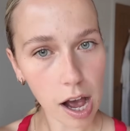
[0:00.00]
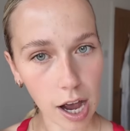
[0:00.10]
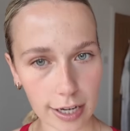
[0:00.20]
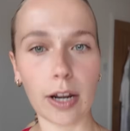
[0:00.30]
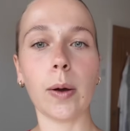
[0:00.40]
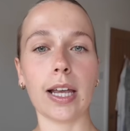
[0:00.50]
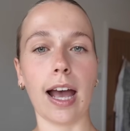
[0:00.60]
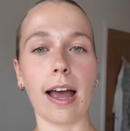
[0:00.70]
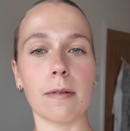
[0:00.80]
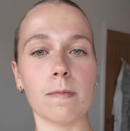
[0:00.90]
I know I
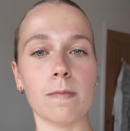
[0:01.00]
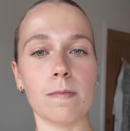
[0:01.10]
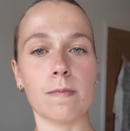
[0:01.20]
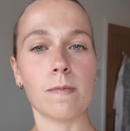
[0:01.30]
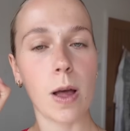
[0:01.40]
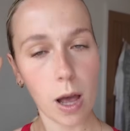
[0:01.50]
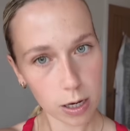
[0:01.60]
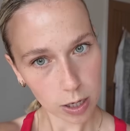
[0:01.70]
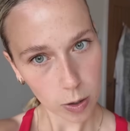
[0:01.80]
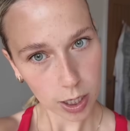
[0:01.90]
can. I know I